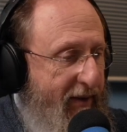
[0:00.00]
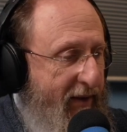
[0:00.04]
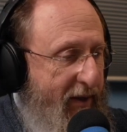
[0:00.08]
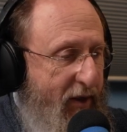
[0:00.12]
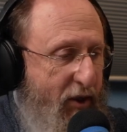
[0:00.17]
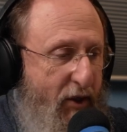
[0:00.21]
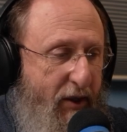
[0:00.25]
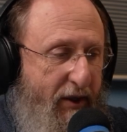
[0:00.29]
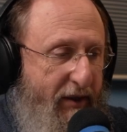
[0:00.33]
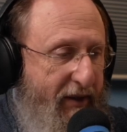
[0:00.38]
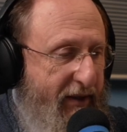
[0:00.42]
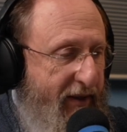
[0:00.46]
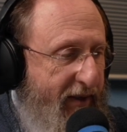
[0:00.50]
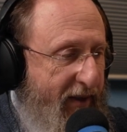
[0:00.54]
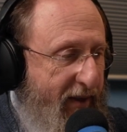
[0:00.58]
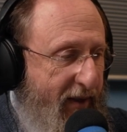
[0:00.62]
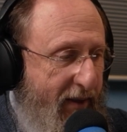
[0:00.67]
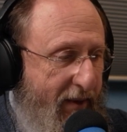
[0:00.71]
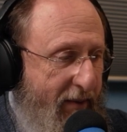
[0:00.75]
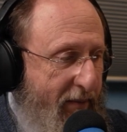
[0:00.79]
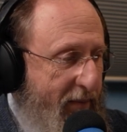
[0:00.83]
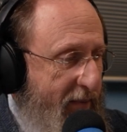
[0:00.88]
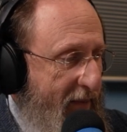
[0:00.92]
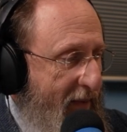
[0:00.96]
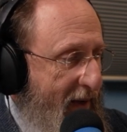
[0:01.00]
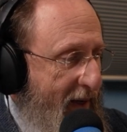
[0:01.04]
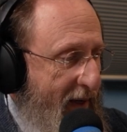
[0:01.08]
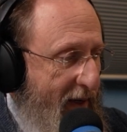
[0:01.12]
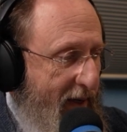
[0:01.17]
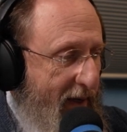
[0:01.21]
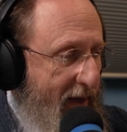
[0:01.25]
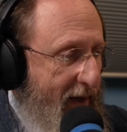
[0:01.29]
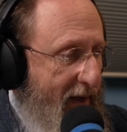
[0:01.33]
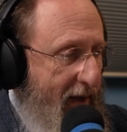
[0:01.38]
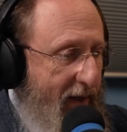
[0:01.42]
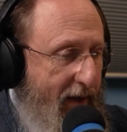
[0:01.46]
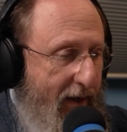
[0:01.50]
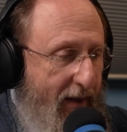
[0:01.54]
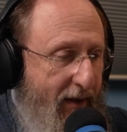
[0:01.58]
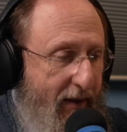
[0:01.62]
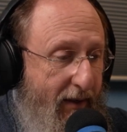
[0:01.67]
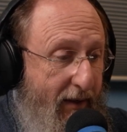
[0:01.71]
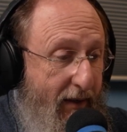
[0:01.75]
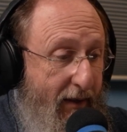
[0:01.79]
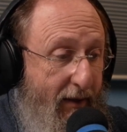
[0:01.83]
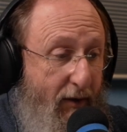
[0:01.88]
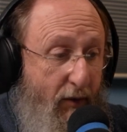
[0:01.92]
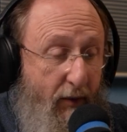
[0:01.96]
just
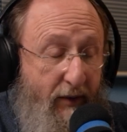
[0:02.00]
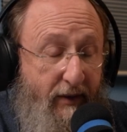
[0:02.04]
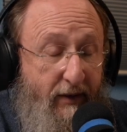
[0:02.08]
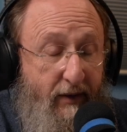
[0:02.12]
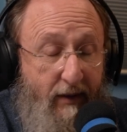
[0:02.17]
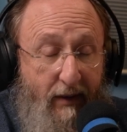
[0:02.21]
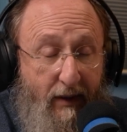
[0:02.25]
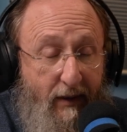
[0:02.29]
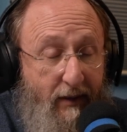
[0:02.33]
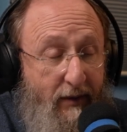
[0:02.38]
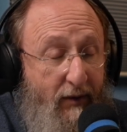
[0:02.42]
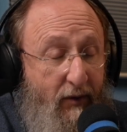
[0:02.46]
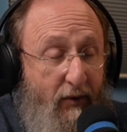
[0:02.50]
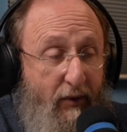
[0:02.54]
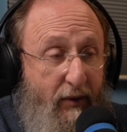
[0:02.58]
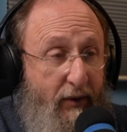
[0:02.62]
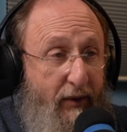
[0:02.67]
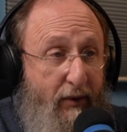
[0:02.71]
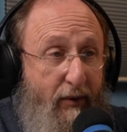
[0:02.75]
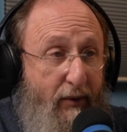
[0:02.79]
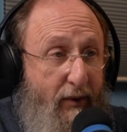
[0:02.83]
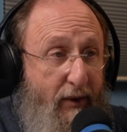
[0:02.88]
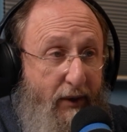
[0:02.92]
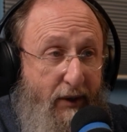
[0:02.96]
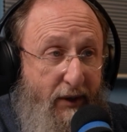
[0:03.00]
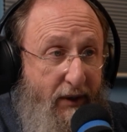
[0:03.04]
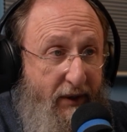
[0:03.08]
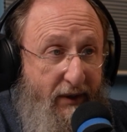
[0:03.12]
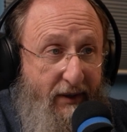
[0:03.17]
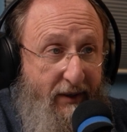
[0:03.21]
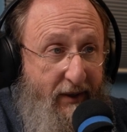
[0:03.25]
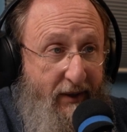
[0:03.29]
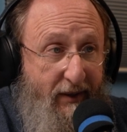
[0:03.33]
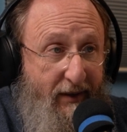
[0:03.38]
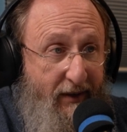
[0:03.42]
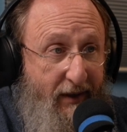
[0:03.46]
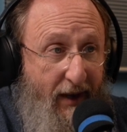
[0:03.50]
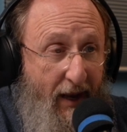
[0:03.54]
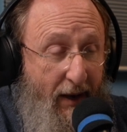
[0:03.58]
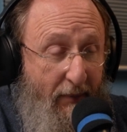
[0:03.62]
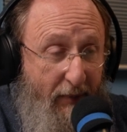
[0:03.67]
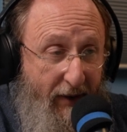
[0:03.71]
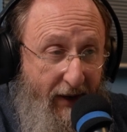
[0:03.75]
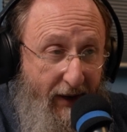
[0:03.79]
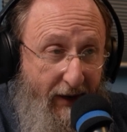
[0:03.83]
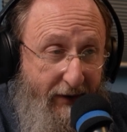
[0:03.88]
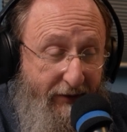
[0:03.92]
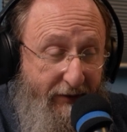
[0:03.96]
coincidental or just
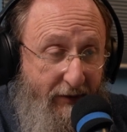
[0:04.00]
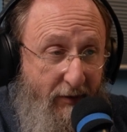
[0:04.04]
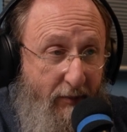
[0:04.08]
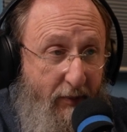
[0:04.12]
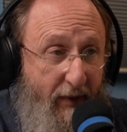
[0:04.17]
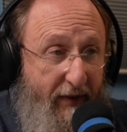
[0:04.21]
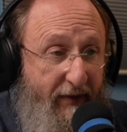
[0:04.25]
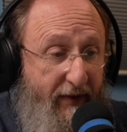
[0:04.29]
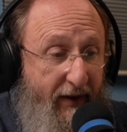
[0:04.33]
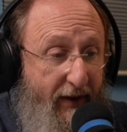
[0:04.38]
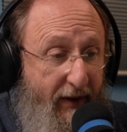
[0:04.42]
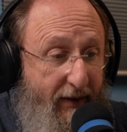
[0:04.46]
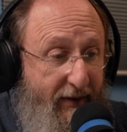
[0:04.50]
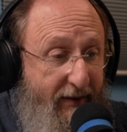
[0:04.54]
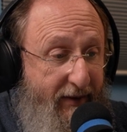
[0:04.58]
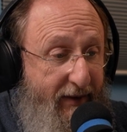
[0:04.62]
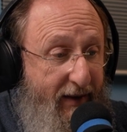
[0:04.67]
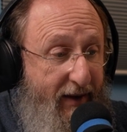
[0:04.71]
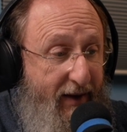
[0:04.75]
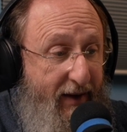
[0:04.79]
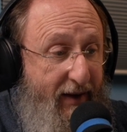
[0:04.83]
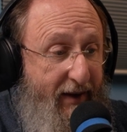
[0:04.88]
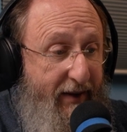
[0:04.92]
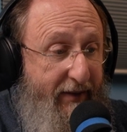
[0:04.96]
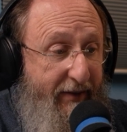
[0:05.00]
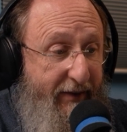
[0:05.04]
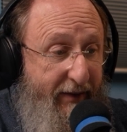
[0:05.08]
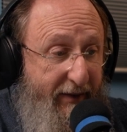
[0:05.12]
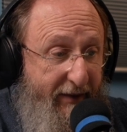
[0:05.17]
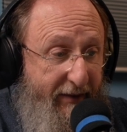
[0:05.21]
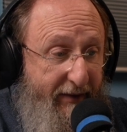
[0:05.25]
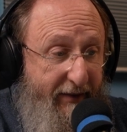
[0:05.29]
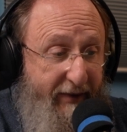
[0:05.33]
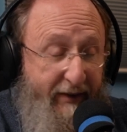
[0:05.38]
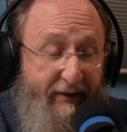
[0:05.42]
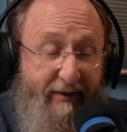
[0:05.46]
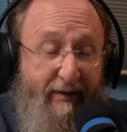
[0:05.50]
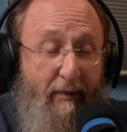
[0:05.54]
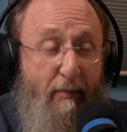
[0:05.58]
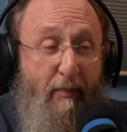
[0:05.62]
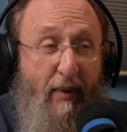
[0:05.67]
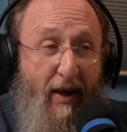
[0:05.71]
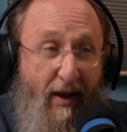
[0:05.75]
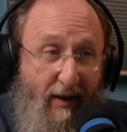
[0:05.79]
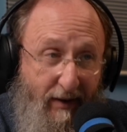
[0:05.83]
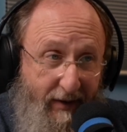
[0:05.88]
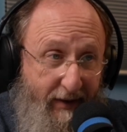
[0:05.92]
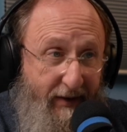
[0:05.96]
haphazard, but that there's a
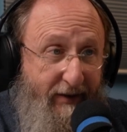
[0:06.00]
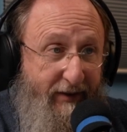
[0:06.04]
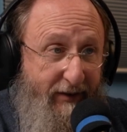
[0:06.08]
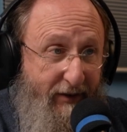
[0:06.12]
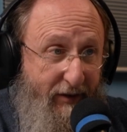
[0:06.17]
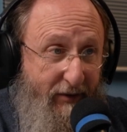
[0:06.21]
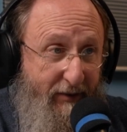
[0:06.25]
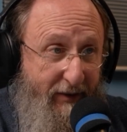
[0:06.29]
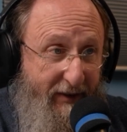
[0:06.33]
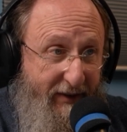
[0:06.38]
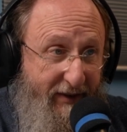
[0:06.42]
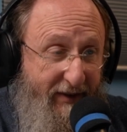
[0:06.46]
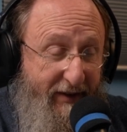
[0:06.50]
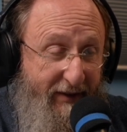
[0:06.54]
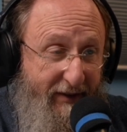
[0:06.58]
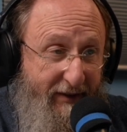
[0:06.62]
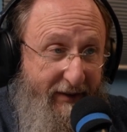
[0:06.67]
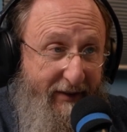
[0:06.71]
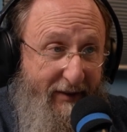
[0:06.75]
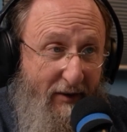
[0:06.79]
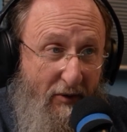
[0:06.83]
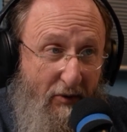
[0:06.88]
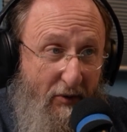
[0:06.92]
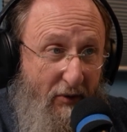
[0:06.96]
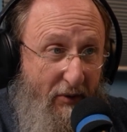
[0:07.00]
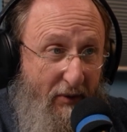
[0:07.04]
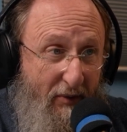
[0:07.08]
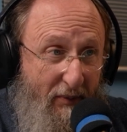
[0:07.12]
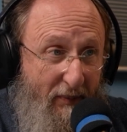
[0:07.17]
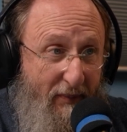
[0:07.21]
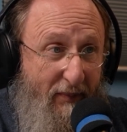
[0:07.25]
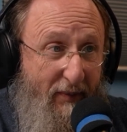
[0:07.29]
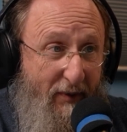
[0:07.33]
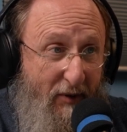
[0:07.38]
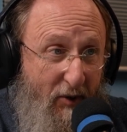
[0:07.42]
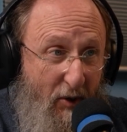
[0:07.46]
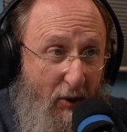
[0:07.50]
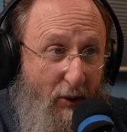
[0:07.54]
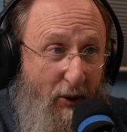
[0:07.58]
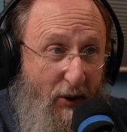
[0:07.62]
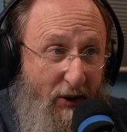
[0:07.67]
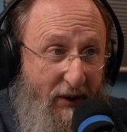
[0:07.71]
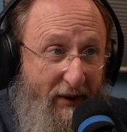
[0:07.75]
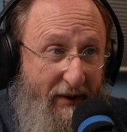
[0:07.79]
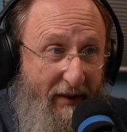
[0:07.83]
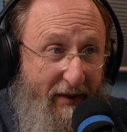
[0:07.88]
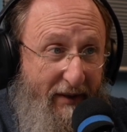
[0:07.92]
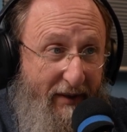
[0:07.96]
back history to this whole
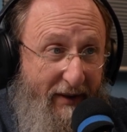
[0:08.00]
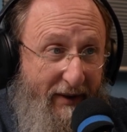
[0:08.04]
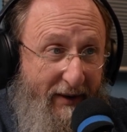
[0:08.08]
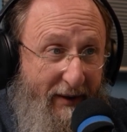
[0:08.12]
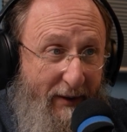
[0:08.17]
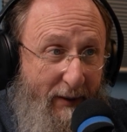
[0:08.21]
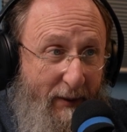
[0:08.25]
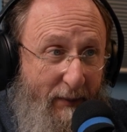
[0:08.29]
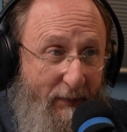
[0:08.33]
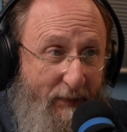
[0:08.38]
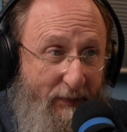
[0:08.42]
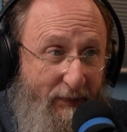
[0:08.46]
Goshen thing,